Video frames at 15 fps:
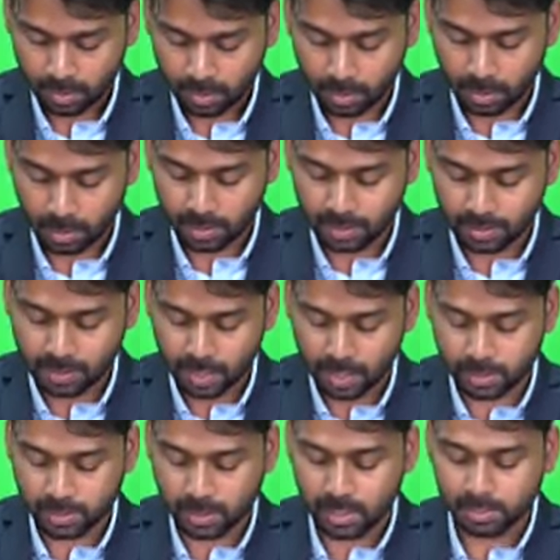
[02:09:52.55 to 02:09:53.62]
Lisa
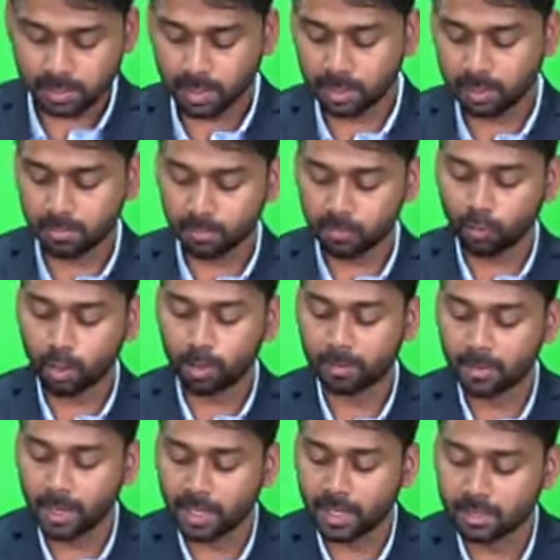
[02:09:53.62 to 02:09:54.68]
is asking, for
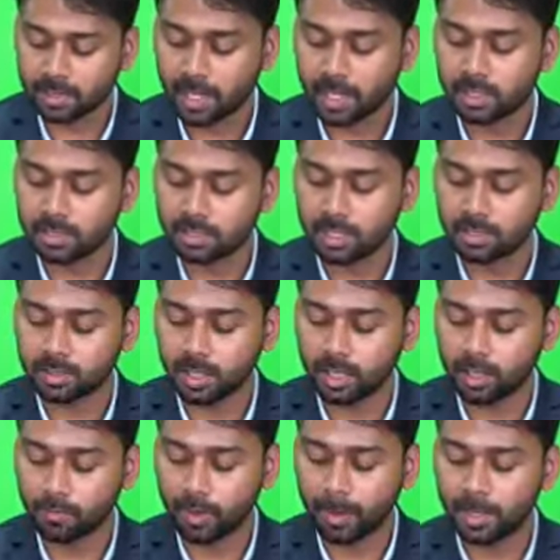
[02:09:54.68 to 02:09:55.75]
main science and
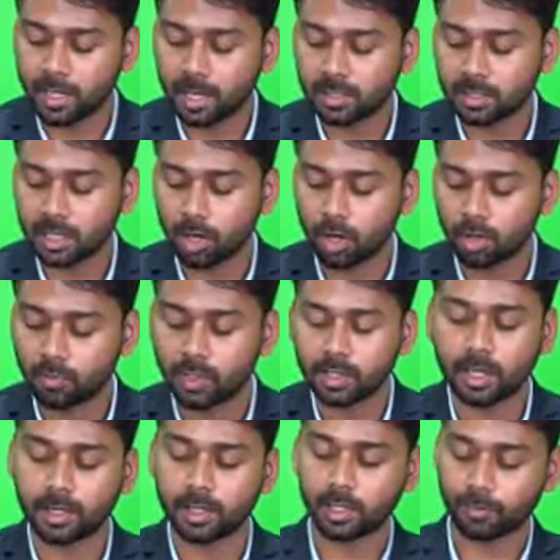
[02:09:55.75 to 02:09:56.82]
tech webinars along
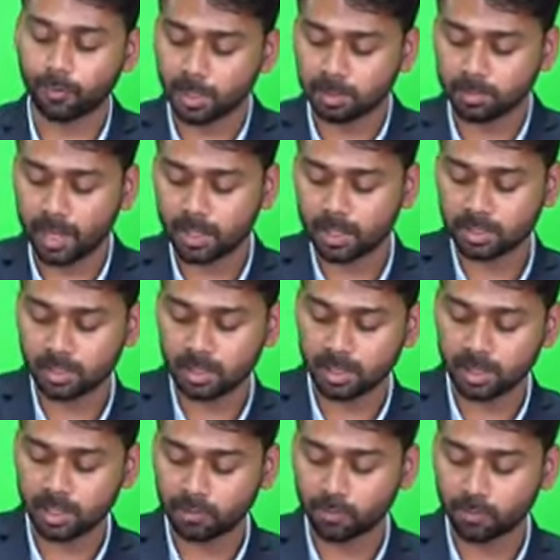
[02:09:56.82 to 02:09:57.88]
with current affairs magazine
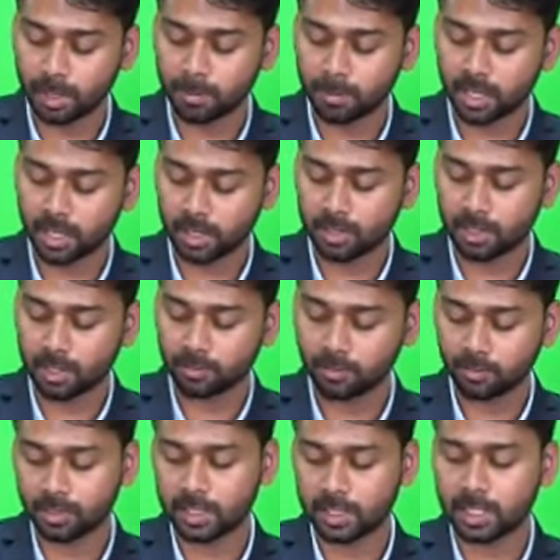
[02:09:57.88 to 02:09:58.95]
will be
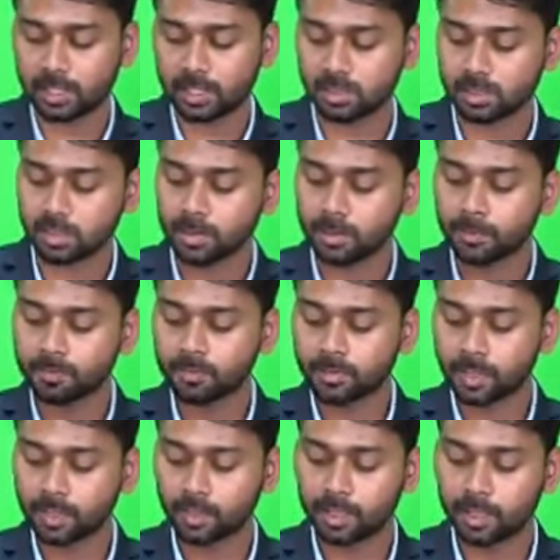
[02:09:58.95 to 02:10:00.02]
enough. Yes,
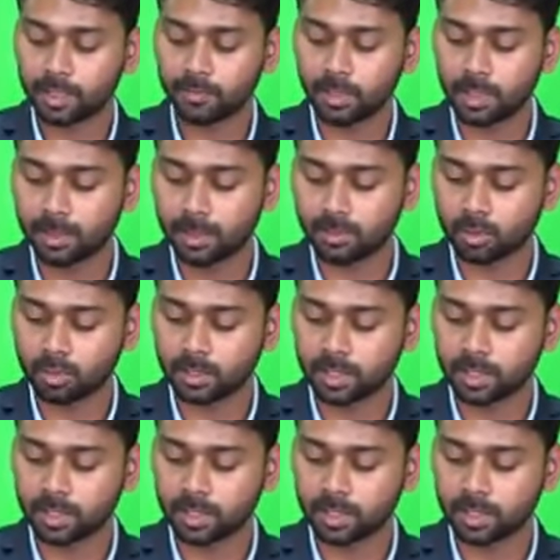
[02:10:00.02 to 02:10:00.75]
it will be more